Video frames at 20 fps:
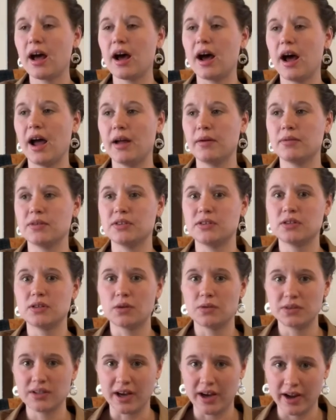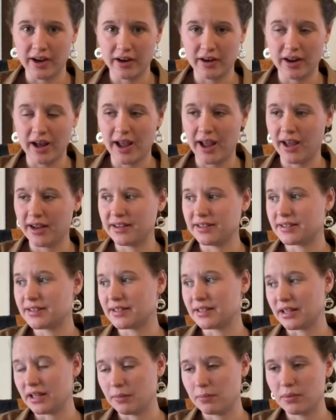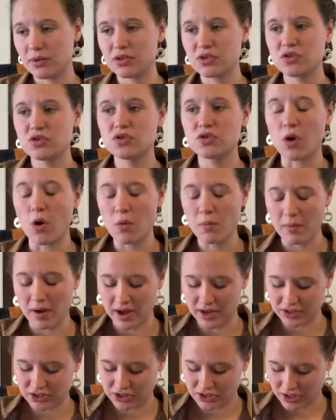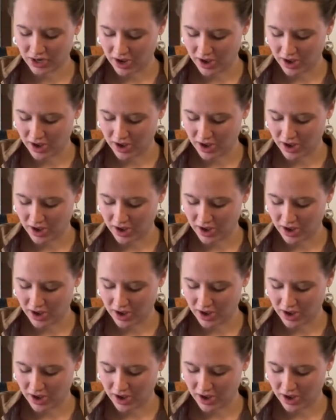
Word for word: I was so tired. I had to sleep so much.